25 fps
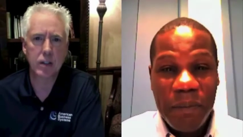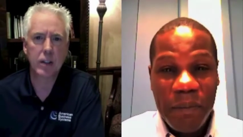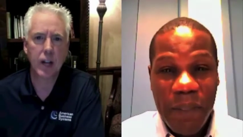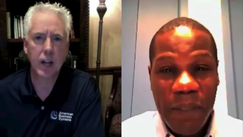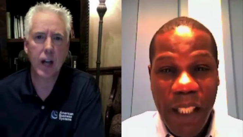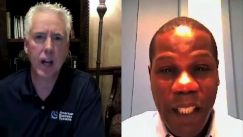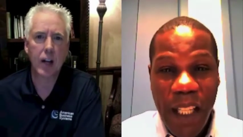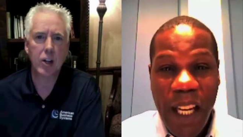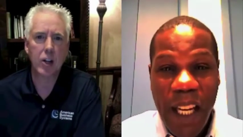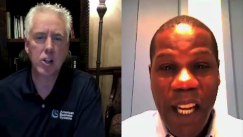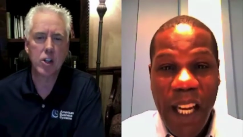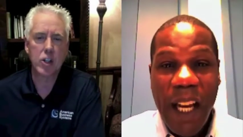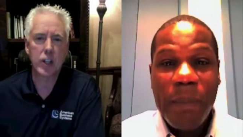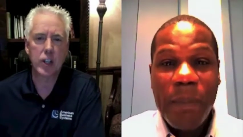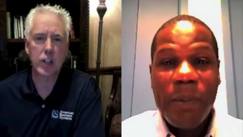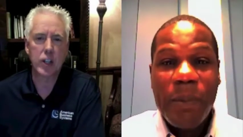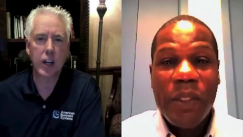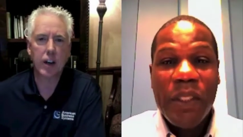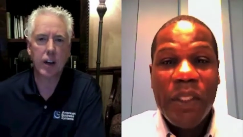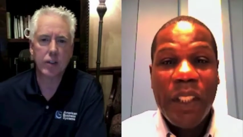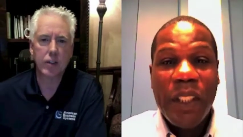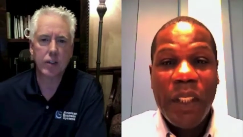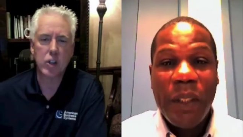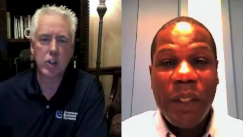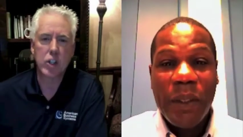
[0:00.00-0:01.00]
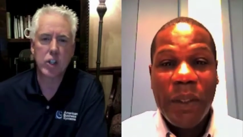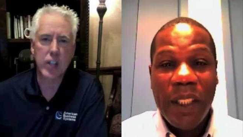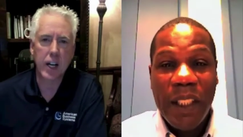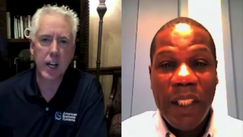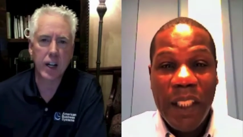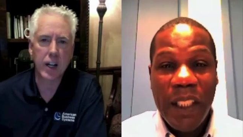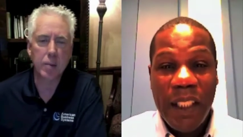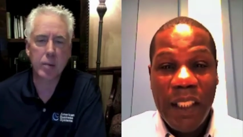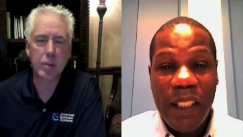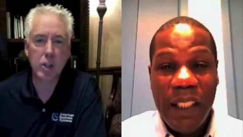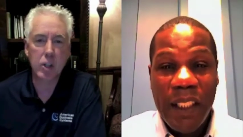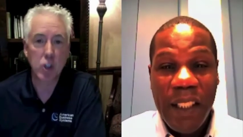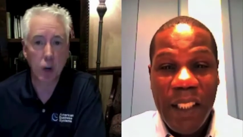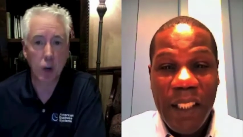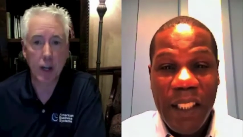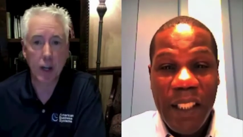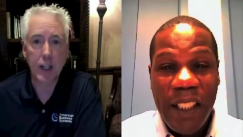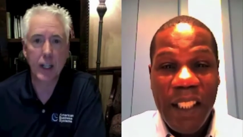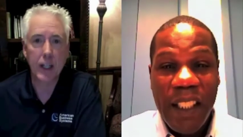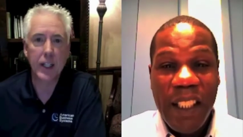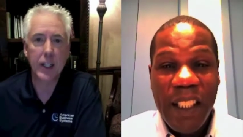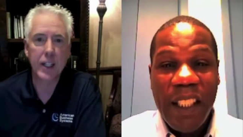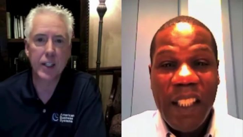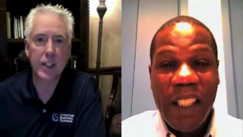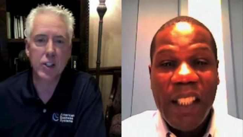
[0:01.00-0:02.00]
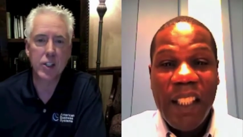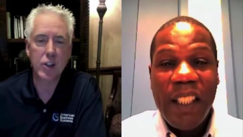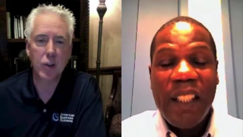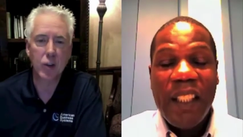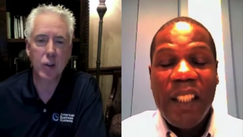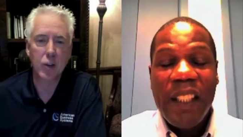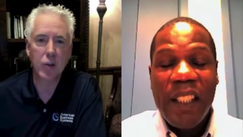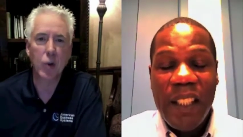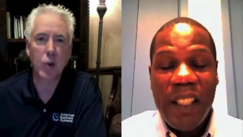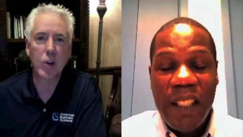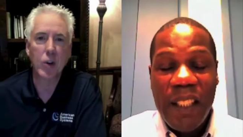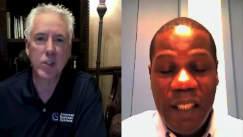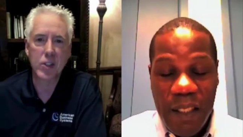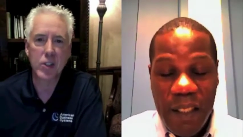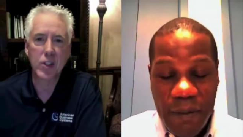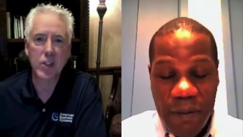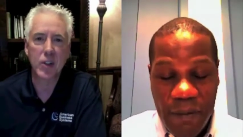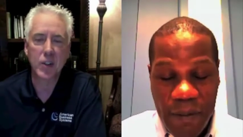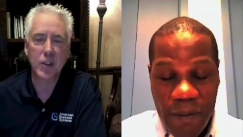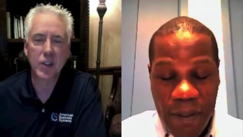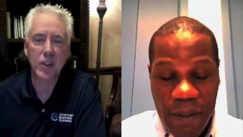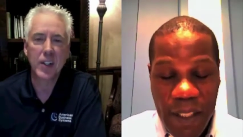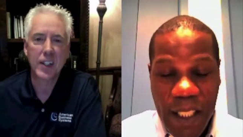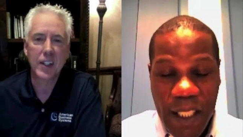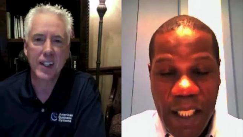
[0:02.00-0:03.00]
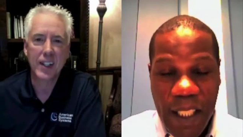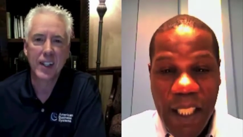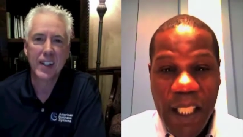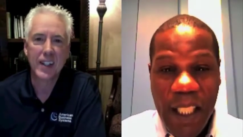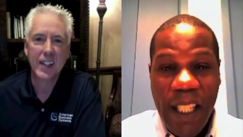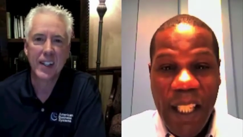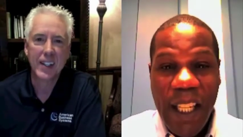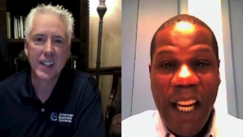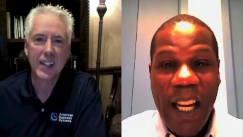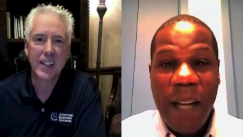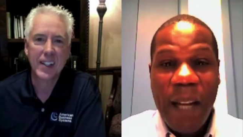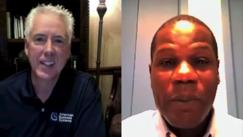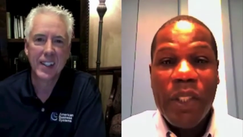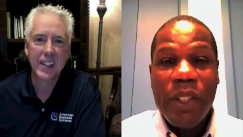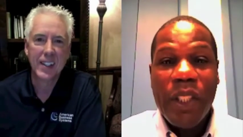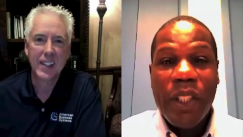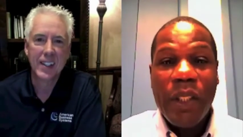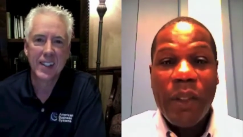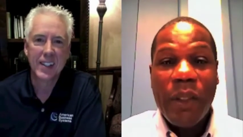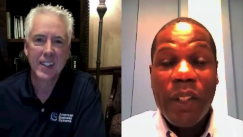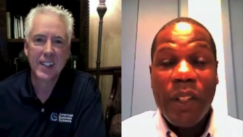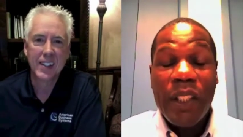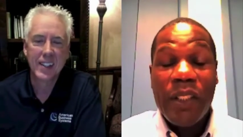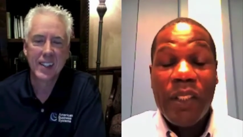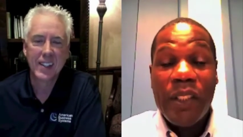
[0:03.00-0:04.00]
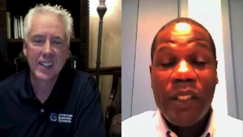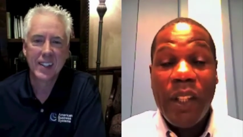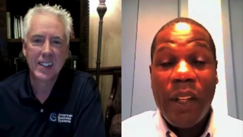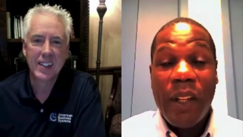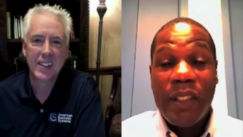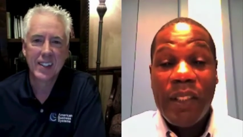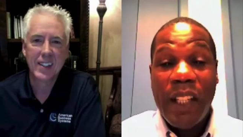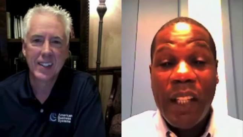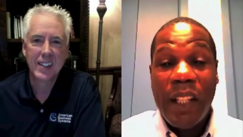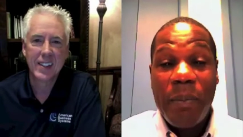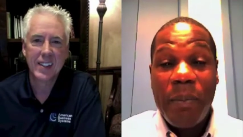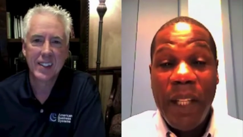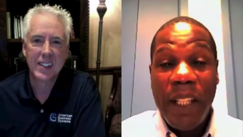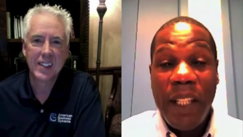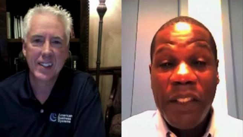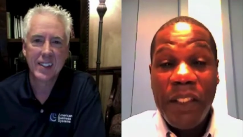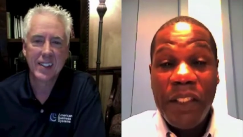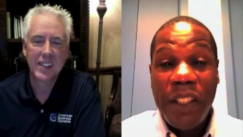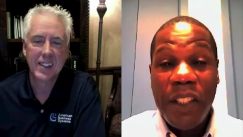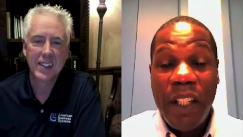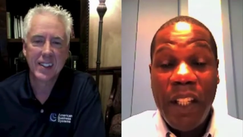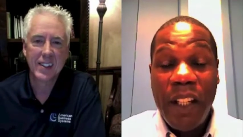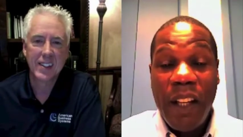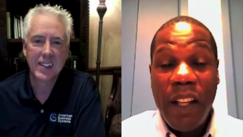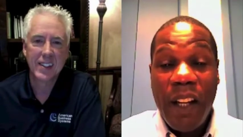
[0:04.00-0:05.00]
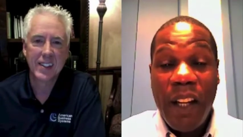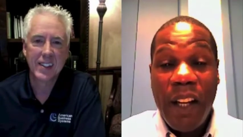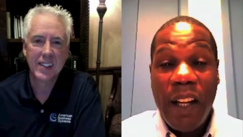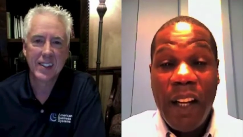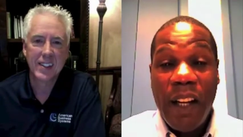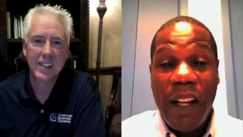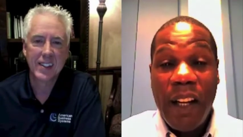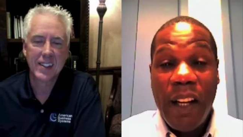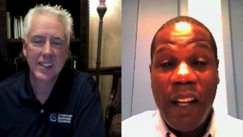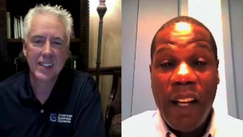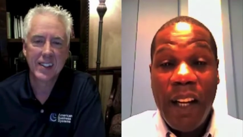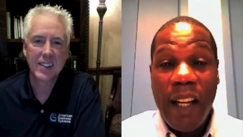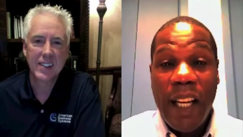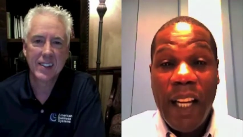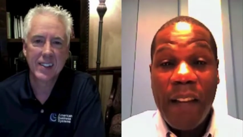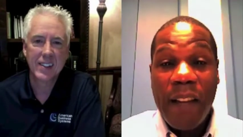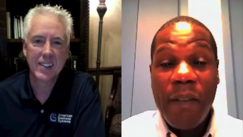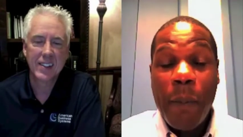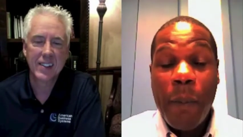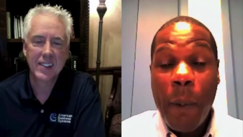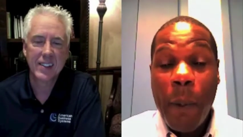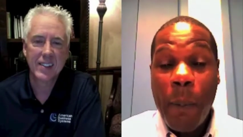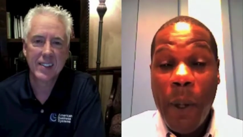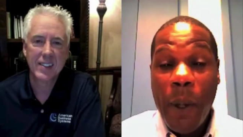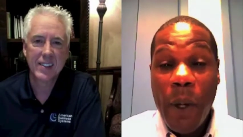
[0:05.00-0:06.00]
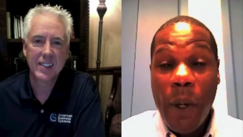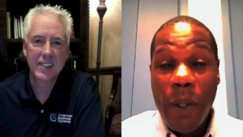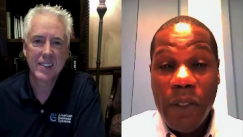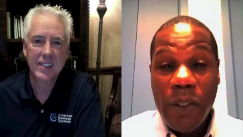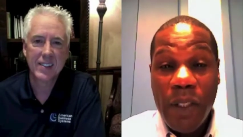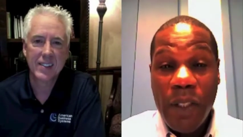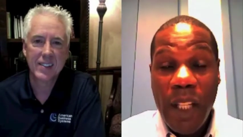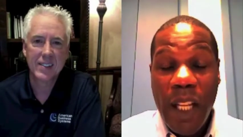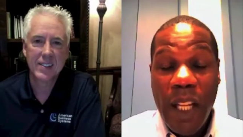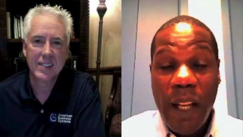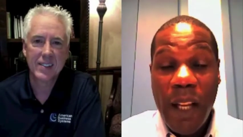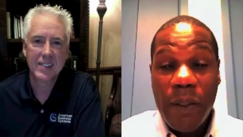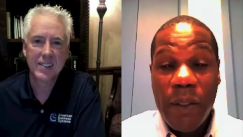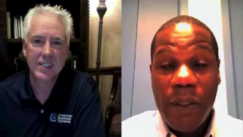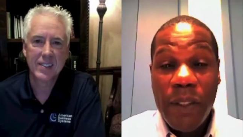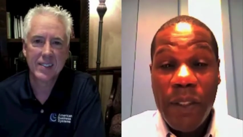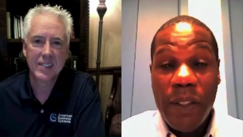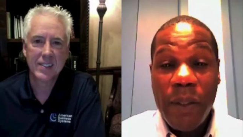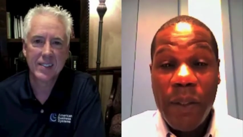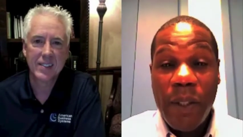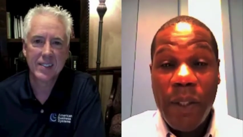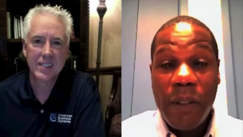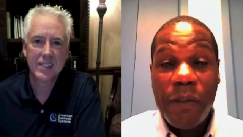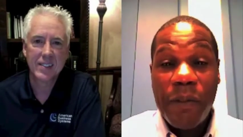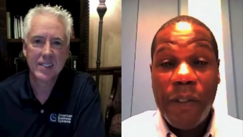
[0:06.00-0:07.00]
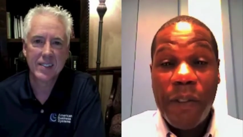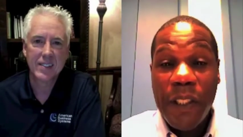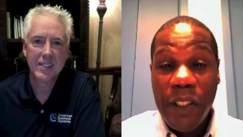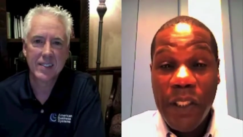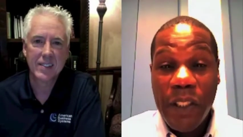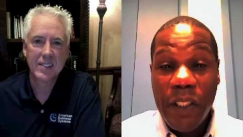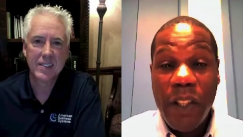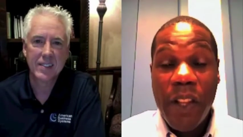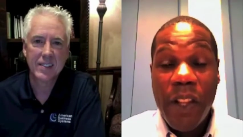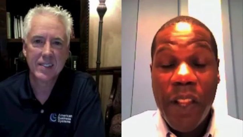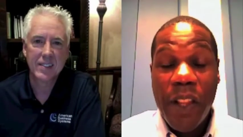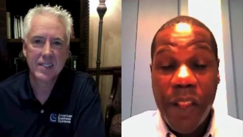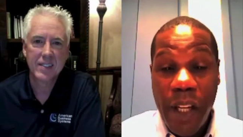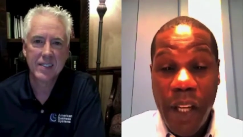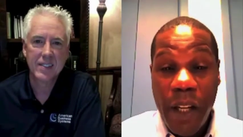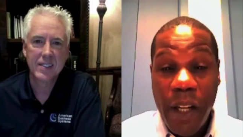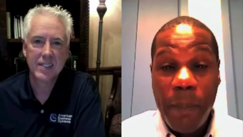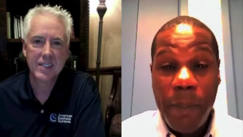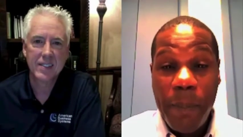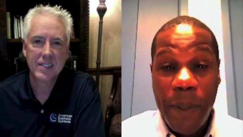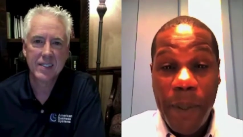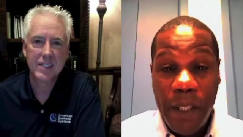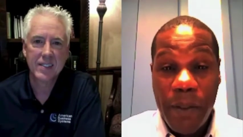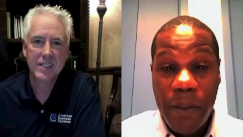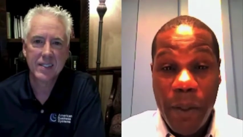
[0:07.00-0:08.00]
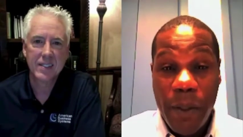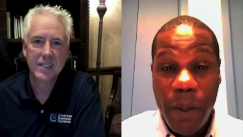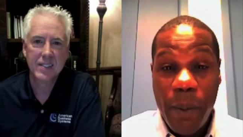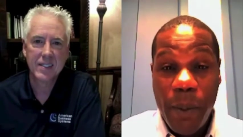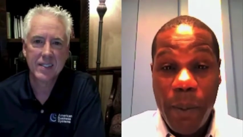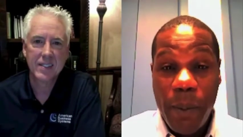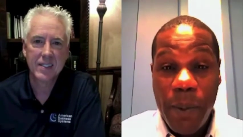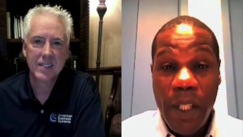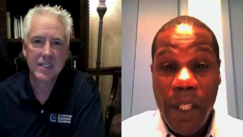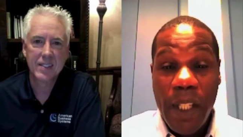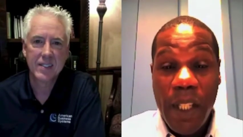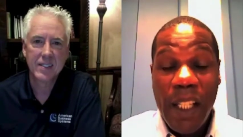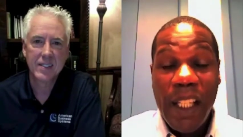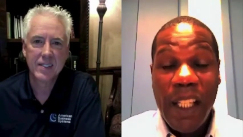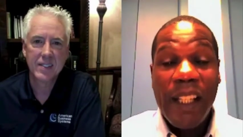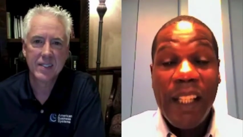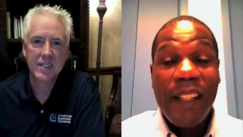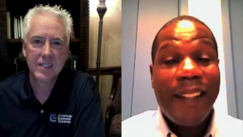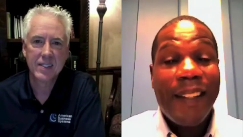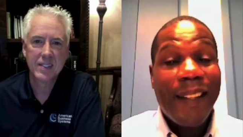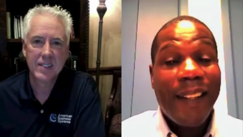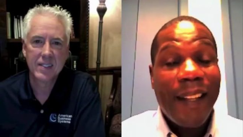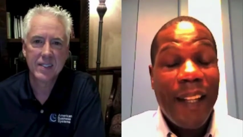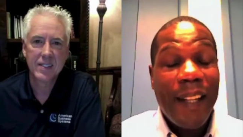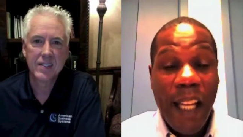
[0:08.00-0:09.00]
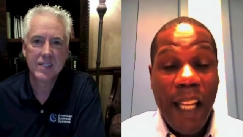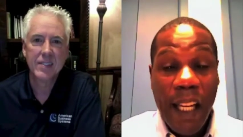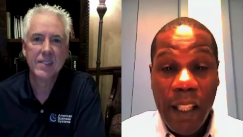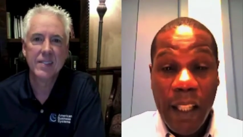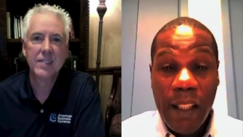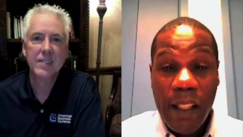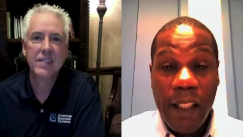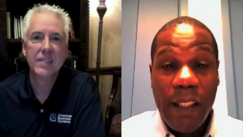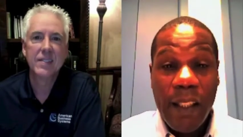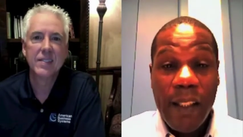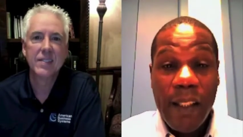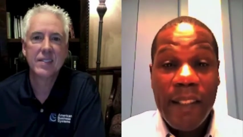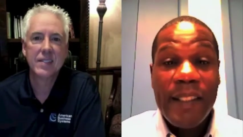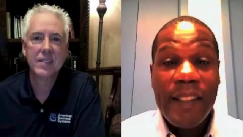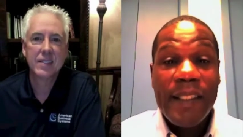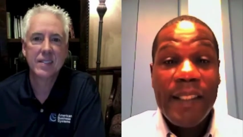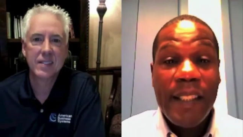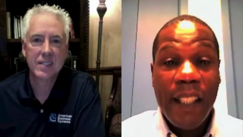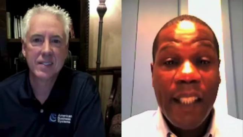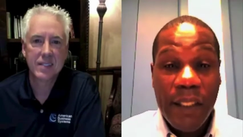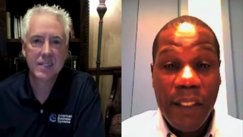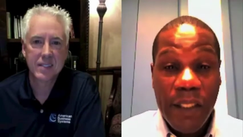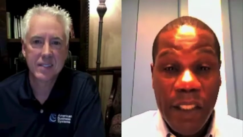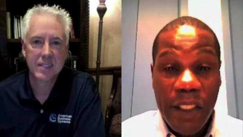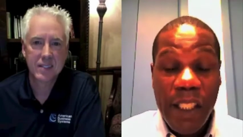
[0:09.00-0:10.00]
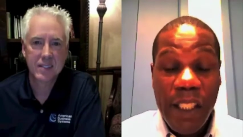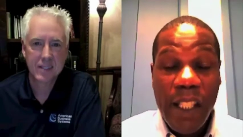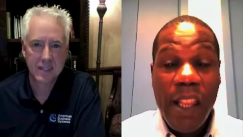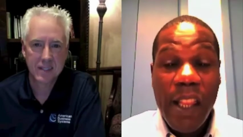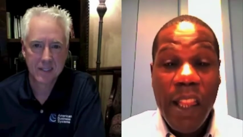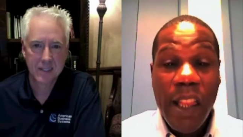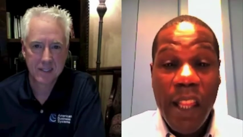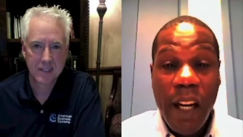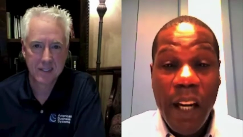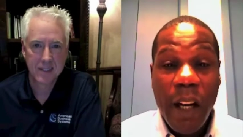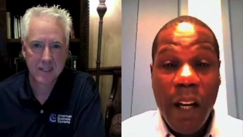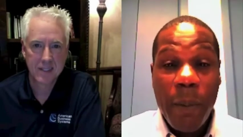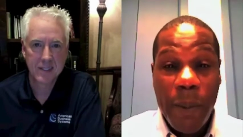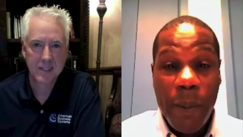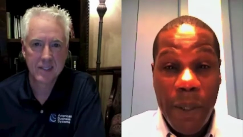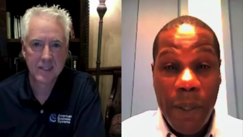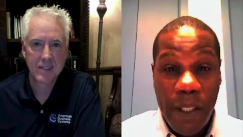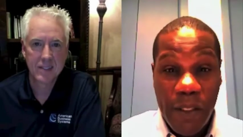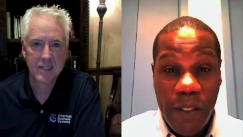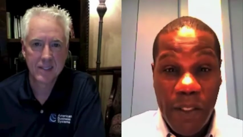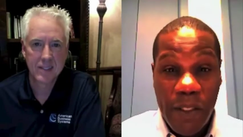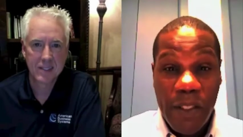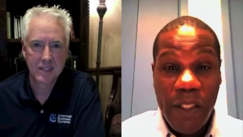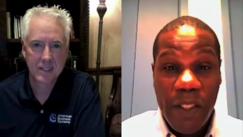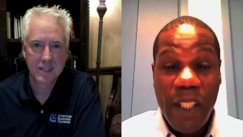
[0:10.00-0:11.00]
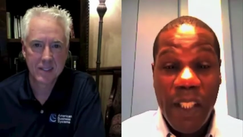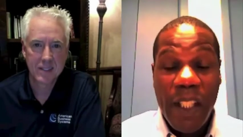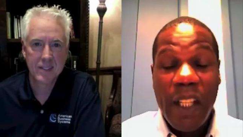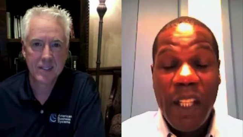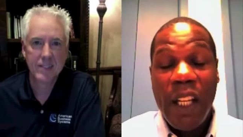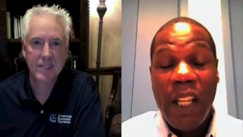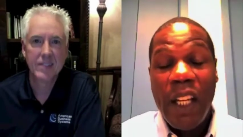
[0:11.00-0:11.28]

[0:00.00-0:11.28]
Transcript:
Speaker 1: $15,000, yeah, for setup and training and so forth. So, absolutely. So, as I mentioned, I have a proposal out to a physical therapy group in Connecticut, 16 therapists.